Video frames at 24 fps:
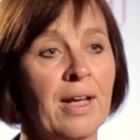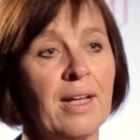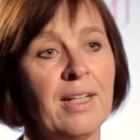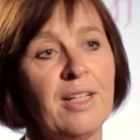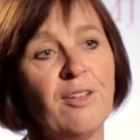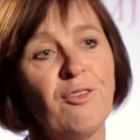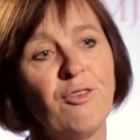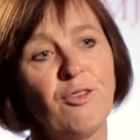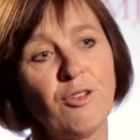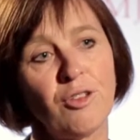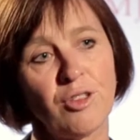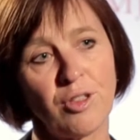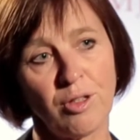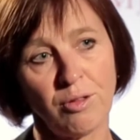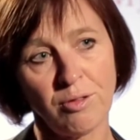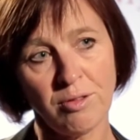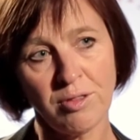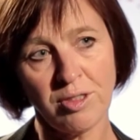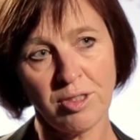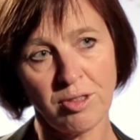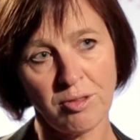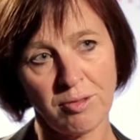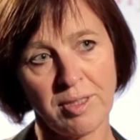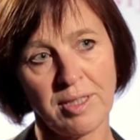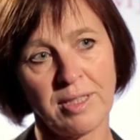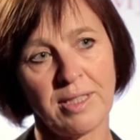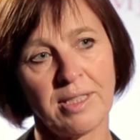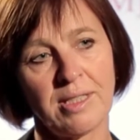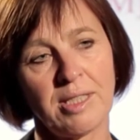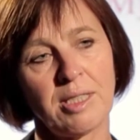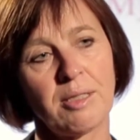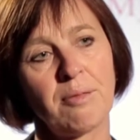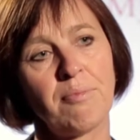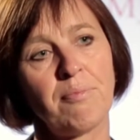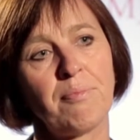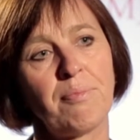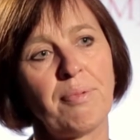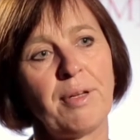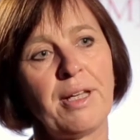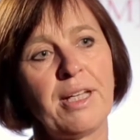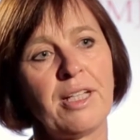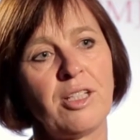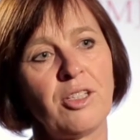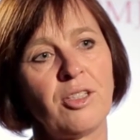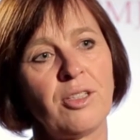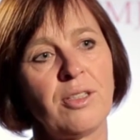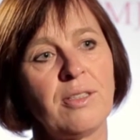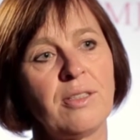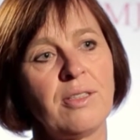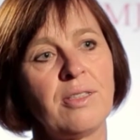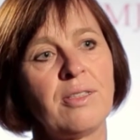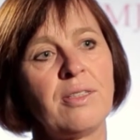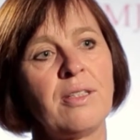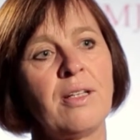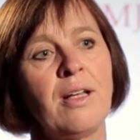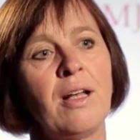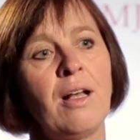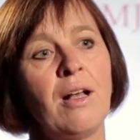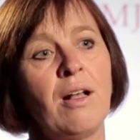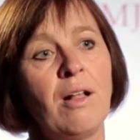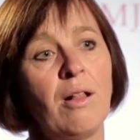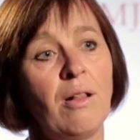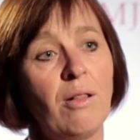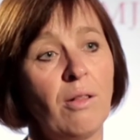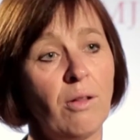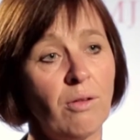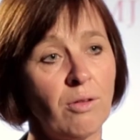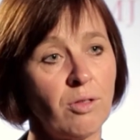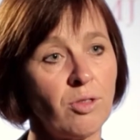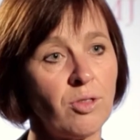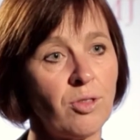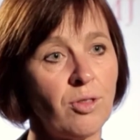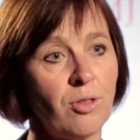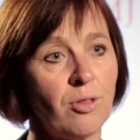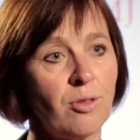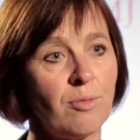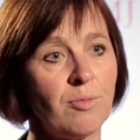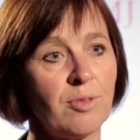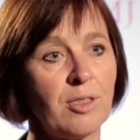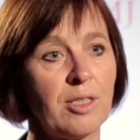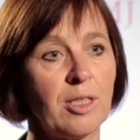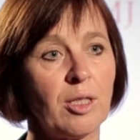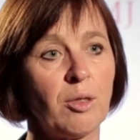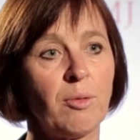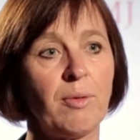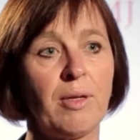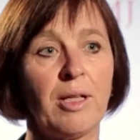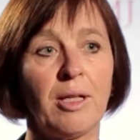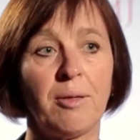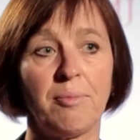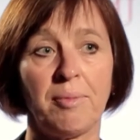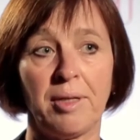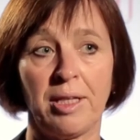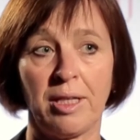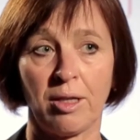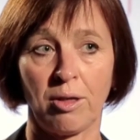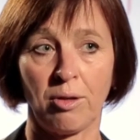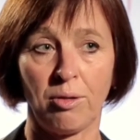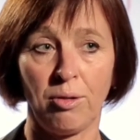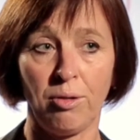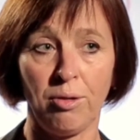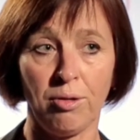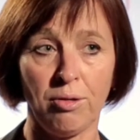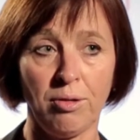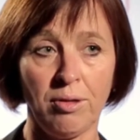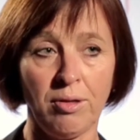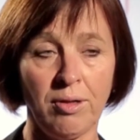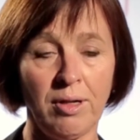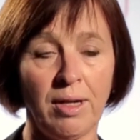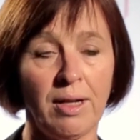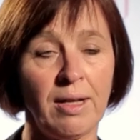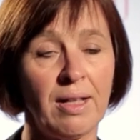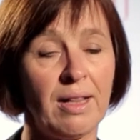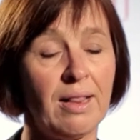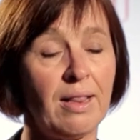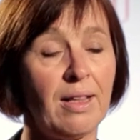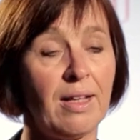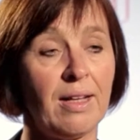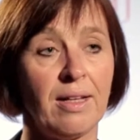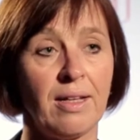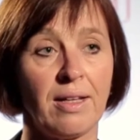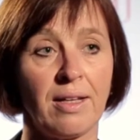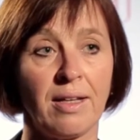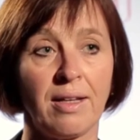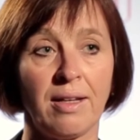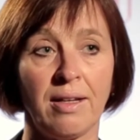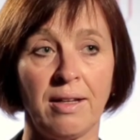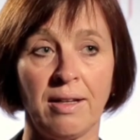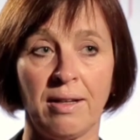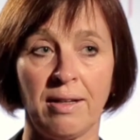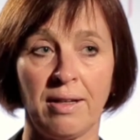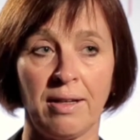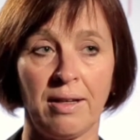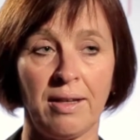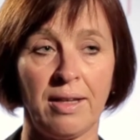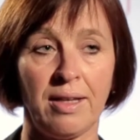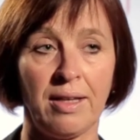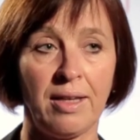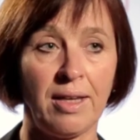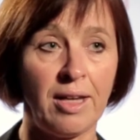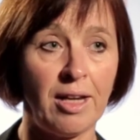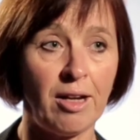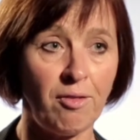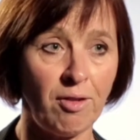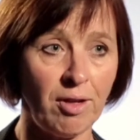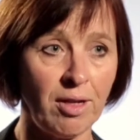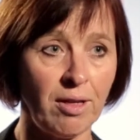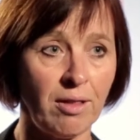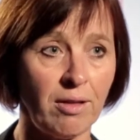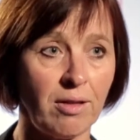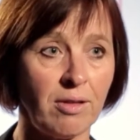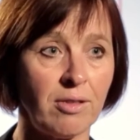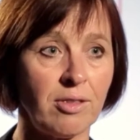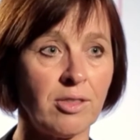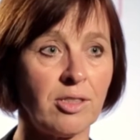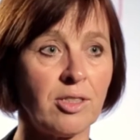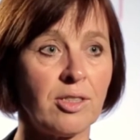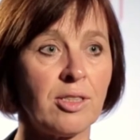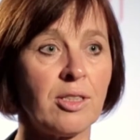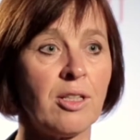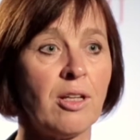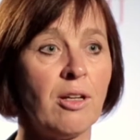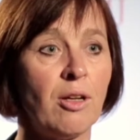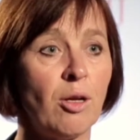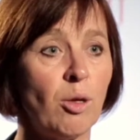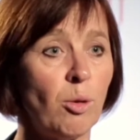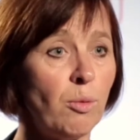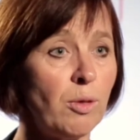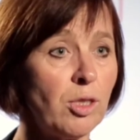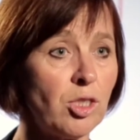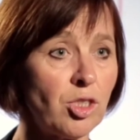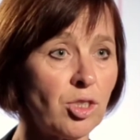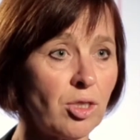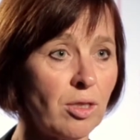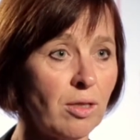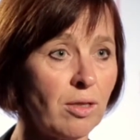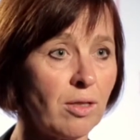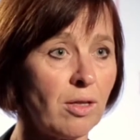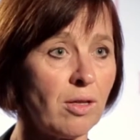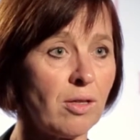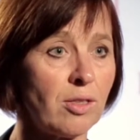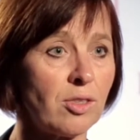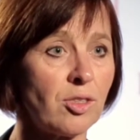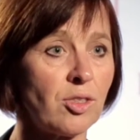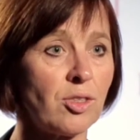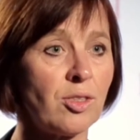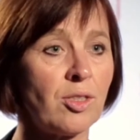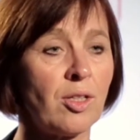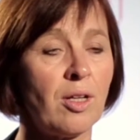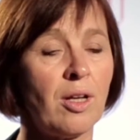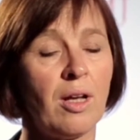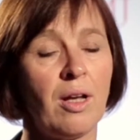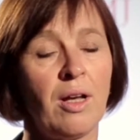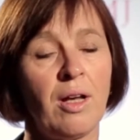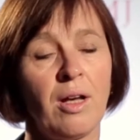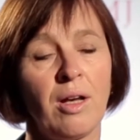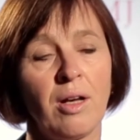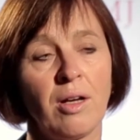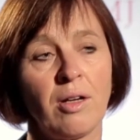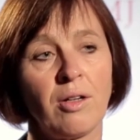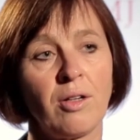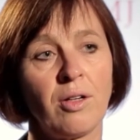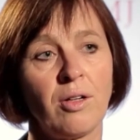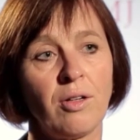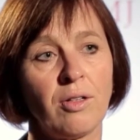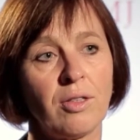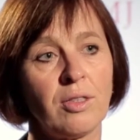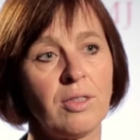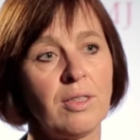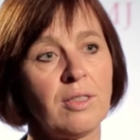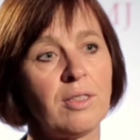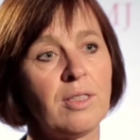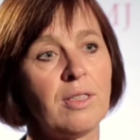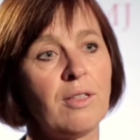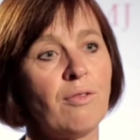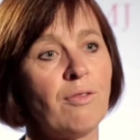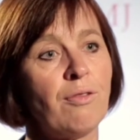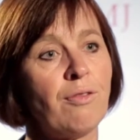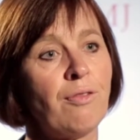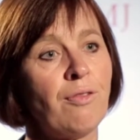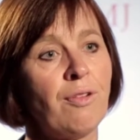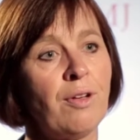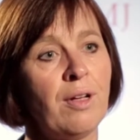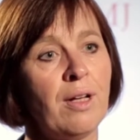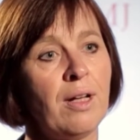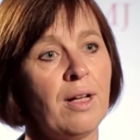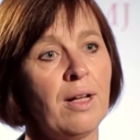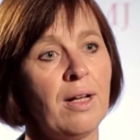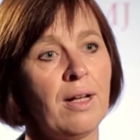And if you don't treat these patients, long-term sequelae may occur, like hearing loss, visual loss, cognitive